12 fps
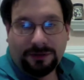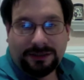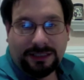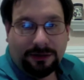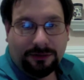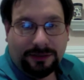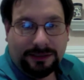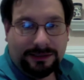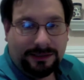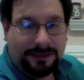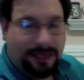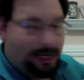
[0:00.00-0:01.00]
here is the
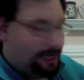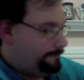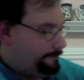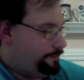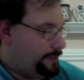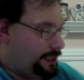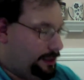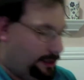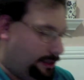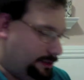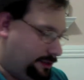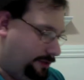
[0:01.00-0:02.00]
sign.
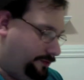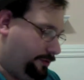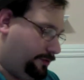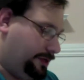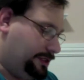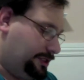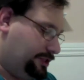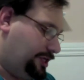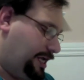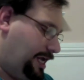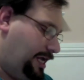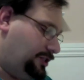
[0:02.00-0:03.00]
So if we were going to
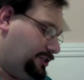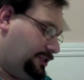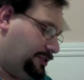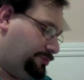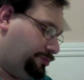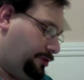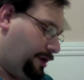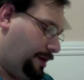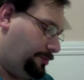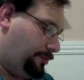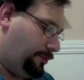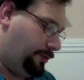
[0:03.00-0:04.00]
change this
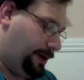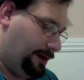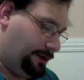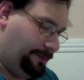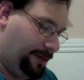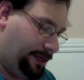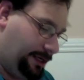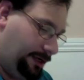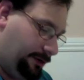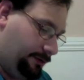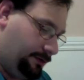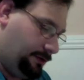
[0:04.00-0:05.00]
problem around a bit
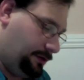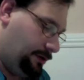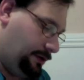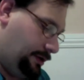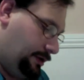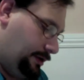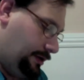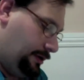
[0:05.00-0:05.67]
here, I'm